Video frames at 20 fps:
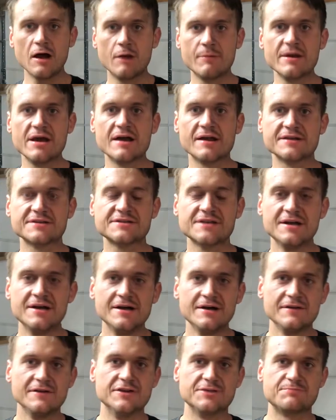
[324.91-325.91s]
I'll be honest,
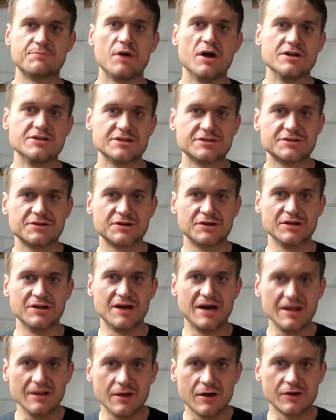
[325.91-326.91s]
this project took a
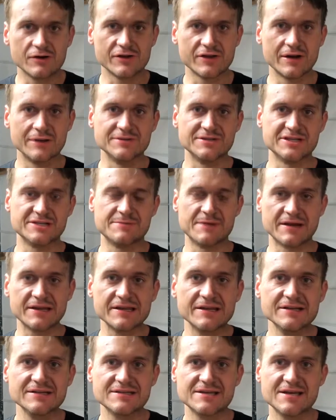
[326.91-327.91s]
lot longer than I was
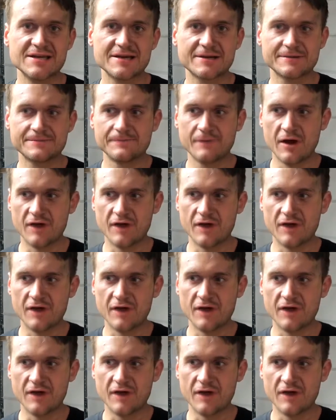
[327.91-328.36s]
expecting it to take.